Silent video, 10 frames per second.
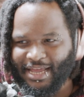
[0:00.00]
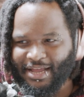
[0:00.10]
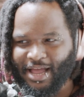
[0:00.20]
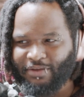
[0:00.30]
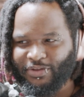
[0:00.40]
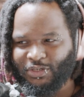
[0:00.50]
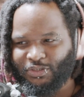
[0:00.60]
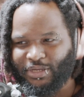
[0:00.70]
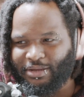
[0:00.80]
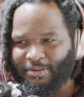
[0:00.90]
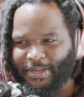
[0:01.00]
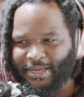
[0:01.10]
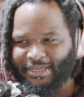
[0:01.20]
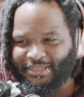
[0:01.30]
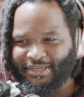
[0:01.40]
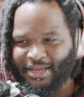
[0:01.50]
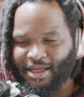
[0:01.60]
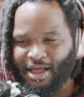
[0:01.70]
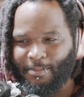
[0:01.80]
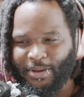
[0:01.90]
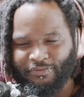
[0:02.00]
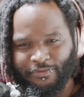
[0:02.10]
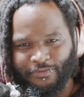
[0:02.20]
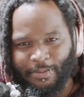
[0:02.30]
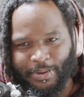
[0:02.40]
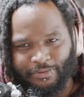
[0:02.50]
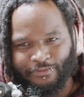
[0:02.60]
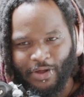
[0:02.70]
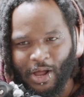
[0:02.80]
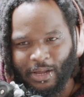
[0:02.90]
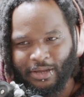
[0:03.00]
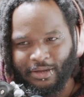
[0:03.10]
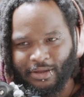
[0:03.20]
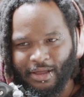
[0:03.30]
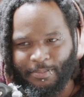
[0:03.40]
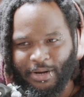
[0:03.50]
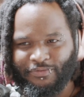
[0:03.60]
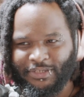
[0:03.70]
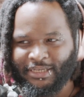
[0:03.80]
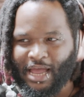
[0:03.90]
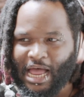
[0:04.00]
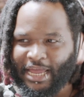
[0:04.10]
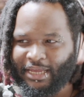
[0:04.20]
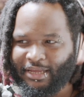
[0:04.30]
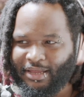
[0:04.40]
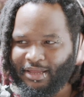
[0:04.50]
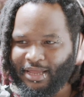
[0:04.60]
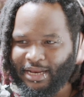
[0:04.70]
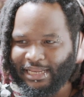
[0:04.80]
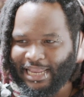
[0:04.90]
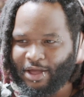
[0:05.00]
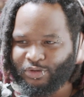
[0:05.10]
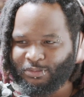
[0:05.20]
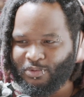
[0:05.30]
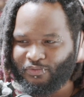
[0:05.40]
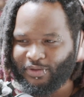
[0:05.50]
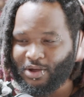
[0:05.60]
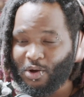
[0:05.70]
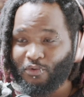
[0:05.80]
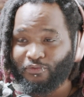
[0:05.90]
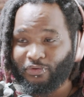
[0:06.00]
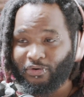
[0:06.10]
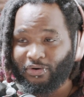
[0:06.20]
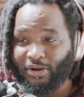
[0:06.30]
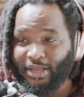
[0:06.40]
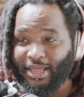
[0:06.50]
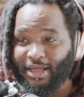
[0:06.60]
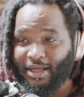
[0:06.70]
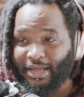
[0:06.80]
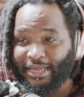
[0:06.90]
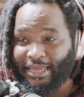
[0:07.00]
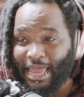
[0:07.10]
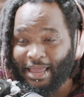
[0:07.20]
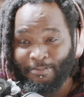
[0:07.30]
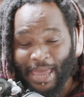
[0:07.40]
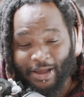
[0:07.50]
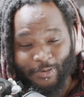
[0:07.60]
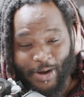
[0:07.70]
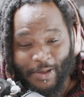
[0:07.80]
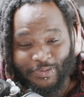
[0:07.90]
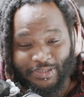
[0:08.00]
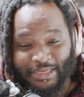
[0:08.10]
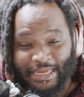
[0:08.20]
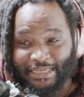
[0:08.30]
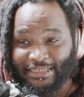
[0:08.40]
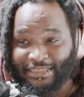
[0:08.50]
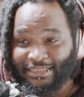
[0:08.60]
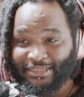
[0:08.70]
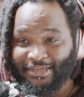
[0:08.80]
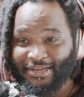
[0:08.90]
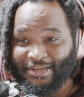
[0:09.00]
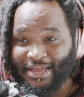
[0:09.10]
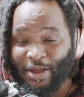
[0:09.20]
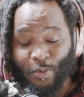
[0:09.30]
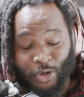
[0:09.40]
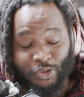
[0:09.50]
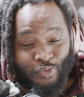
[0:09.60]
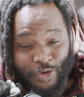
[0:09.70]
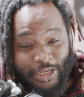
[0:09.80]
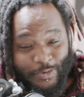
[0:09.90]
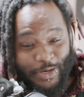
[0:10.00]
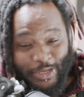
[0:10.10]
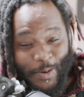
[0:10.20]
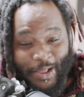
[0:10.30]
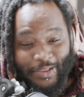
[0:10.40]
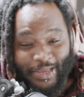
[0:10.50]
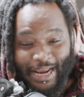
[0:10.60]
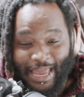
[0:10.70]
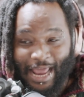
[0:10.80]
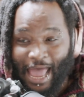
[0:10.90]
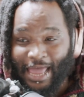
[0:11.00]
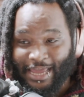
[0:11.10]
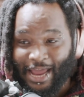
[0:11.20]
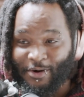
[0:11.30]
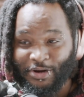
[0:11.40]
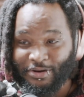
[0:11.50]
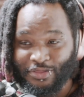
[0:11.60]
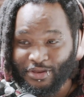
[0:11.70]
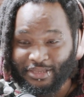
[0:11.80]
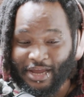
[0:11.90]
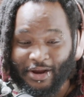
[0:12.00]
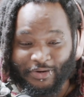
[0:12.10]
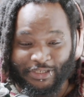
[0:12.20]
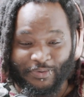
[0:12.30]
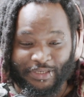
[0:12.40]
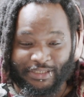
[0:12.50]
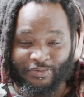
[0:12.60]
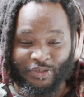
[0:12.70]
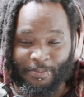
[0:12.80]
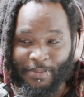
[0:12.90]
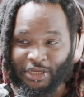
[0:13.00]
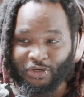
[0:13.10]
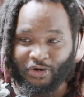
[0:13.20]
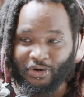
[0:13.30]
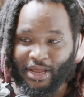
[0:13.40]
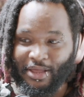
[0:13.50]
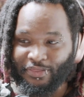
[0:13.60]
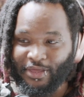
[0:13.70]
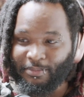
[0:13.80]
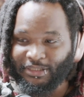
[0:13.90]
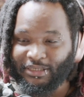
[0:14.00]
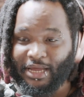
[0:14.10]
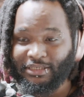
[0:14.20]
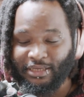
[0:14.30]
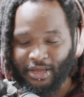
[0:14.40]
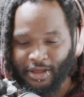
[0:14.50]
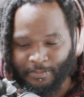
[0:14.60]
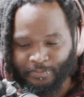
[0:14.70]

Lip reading: kind of interesting because a bit of fog, a bit of sky and clouds moving over a game background it works really, really well. It carried the entire series. It was a major thing besides the